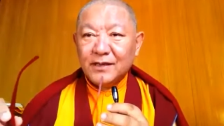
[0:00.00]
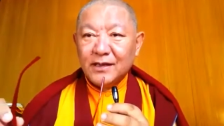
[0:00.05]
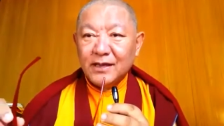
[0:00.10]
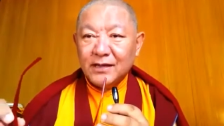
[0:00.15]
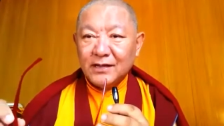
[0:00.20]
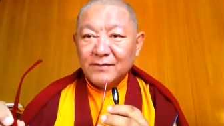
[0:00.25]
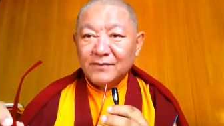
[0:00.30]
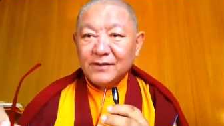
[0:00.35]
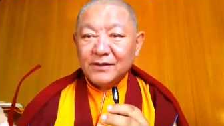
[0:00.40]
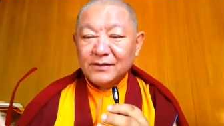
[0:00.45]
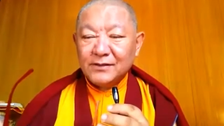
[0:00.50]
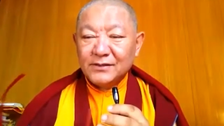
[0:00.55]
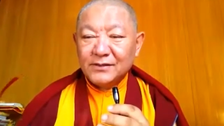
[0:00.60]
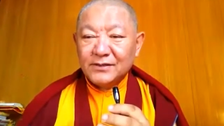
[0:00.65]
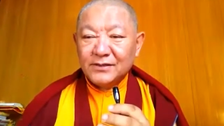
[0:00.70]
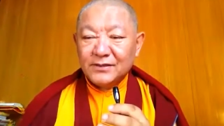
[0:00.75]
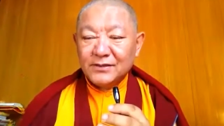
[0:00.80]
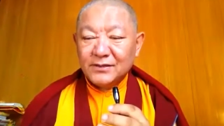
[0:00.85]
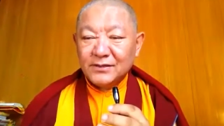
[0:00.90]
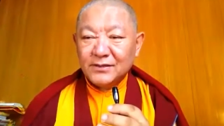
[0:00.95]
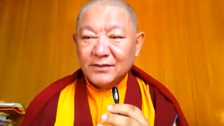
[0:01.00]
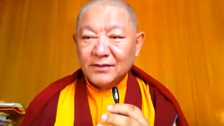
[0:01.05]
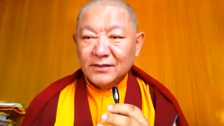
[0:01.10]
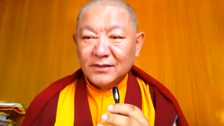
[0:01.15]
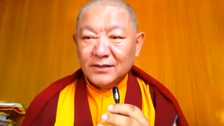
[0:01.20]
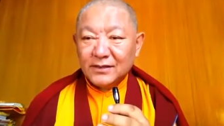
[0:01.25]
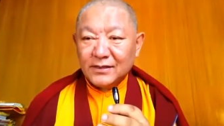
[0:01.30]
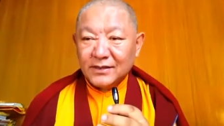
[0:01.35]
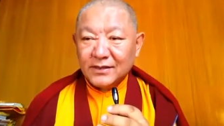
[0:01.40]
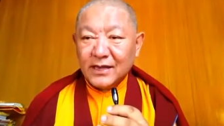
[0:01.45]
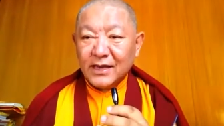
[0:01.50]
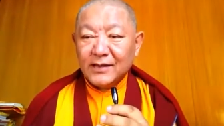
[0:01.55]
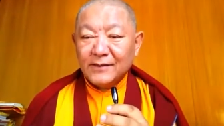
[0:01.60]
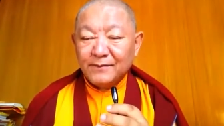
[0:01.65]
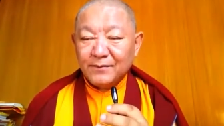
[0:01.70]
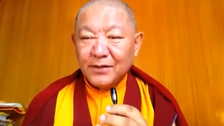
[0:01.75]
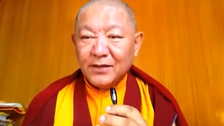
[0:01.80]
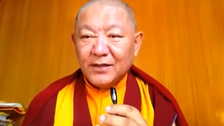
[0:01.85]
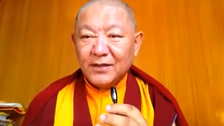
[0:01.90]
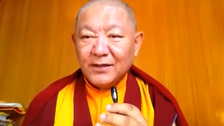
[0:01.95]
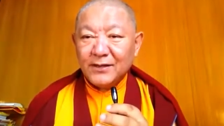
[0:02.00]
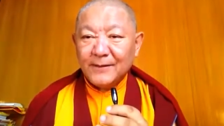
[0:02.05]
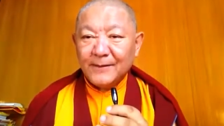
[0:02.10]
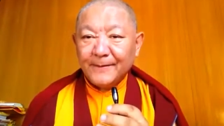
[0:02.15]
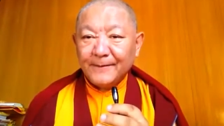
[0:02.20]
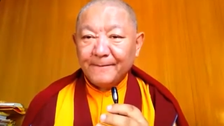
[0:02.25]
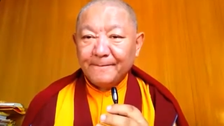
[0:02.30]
elements can be